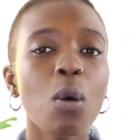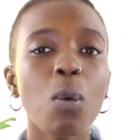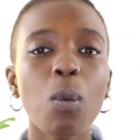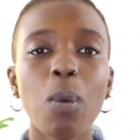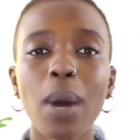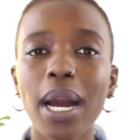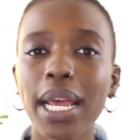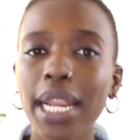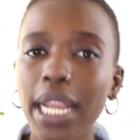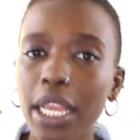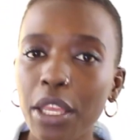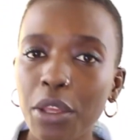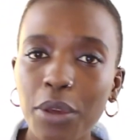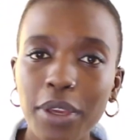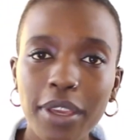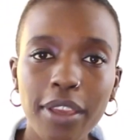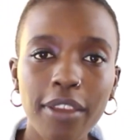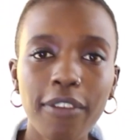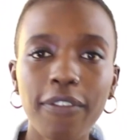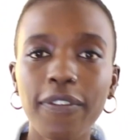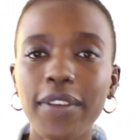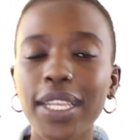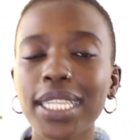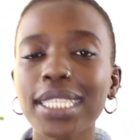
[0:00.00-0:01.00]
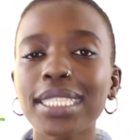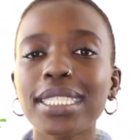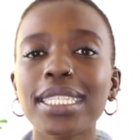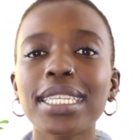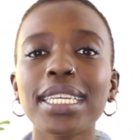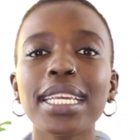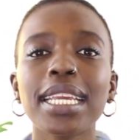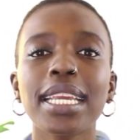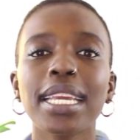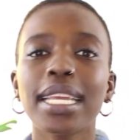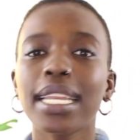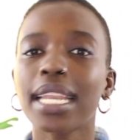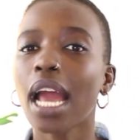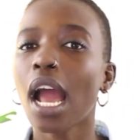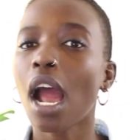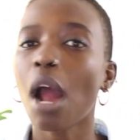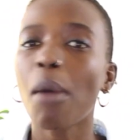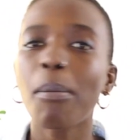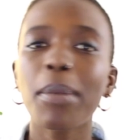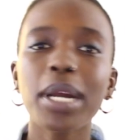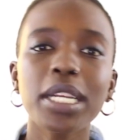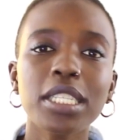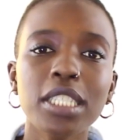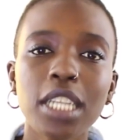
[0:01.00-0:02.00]
What are you investing in?
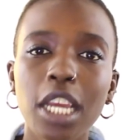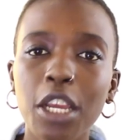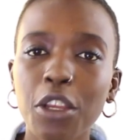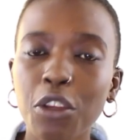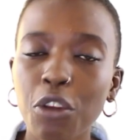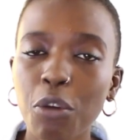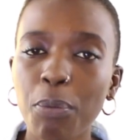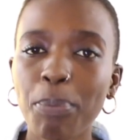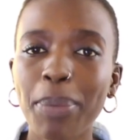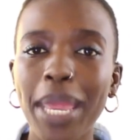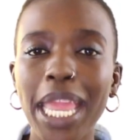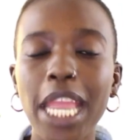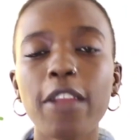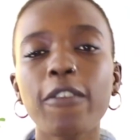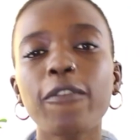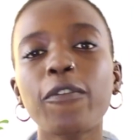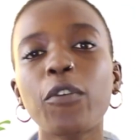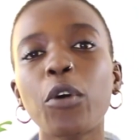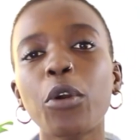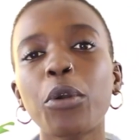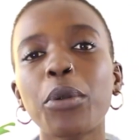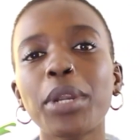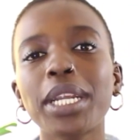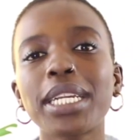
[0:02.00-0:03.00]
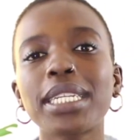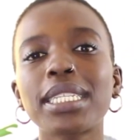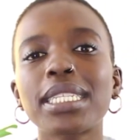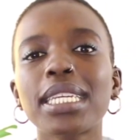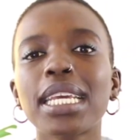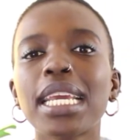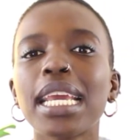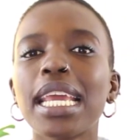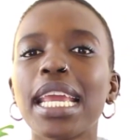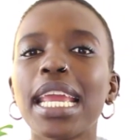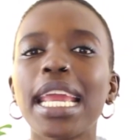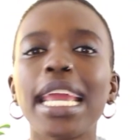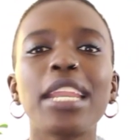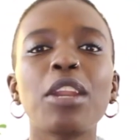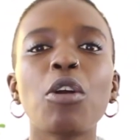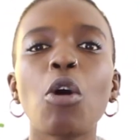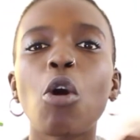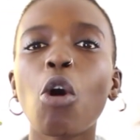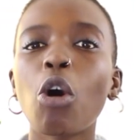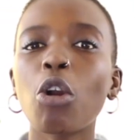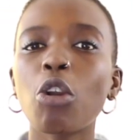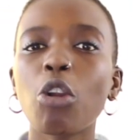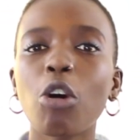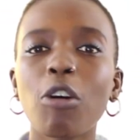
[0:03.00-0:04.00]
How much are you paying for it? And
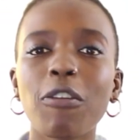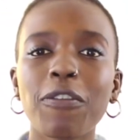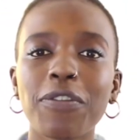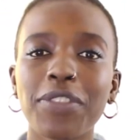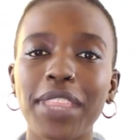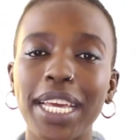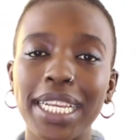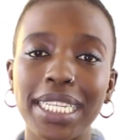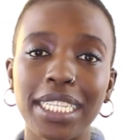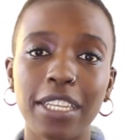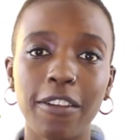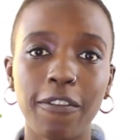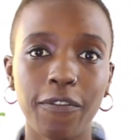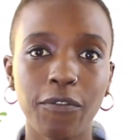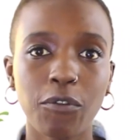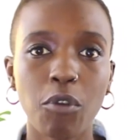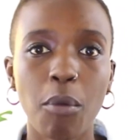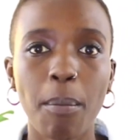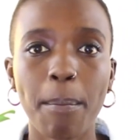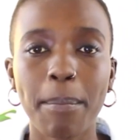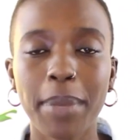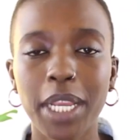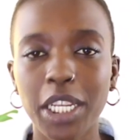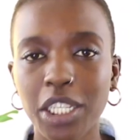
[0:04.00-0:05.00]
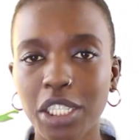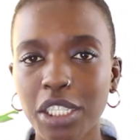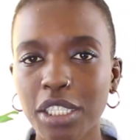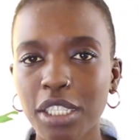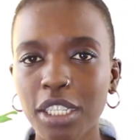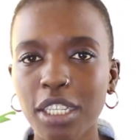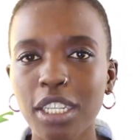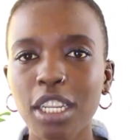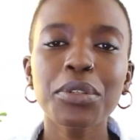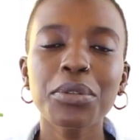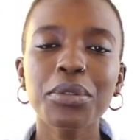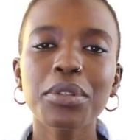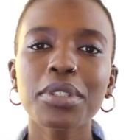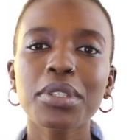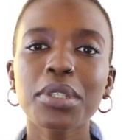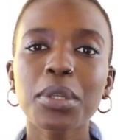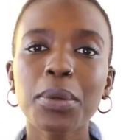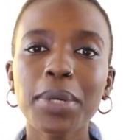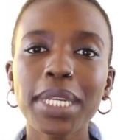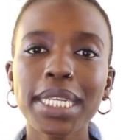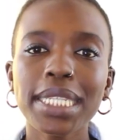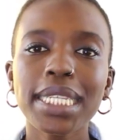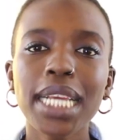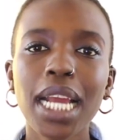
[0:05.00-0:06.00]
all of that information.
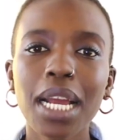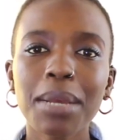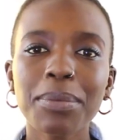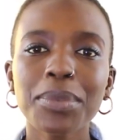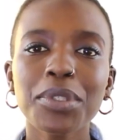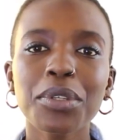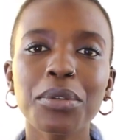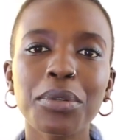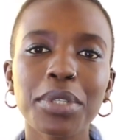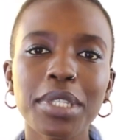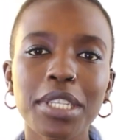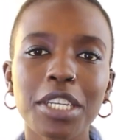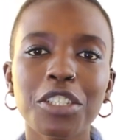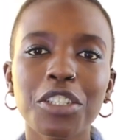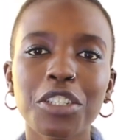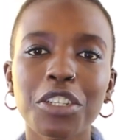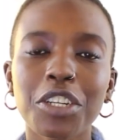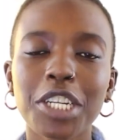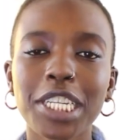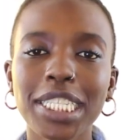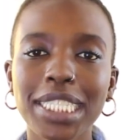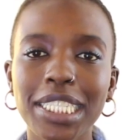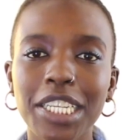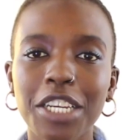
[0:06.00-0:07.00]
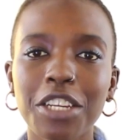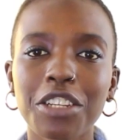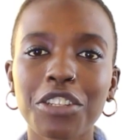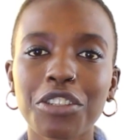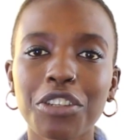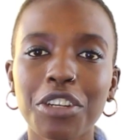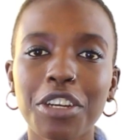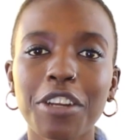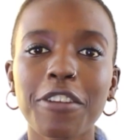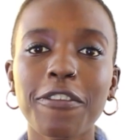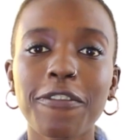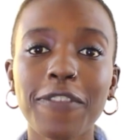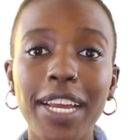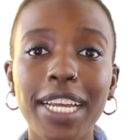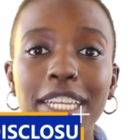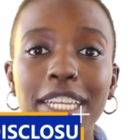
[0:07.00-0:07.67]
So when it comes to researching your exchange traded